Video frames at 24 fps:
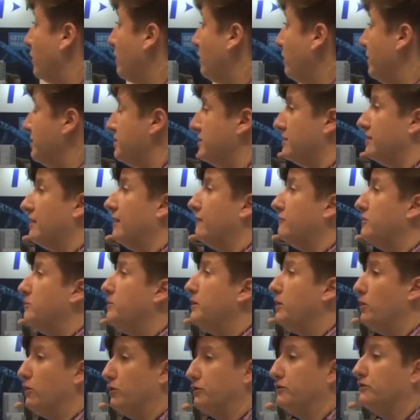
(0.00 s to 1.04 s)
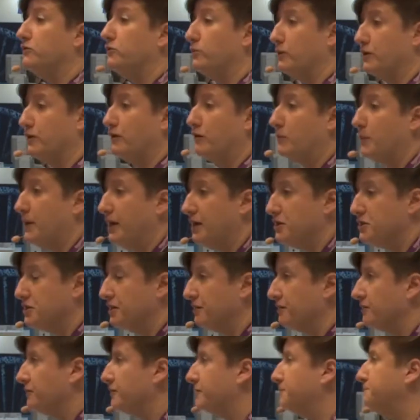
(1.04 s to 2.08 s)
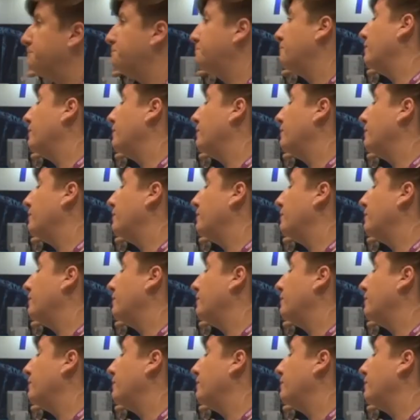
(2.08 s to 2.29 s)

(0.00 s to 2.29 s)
where we just have to be honest with our patients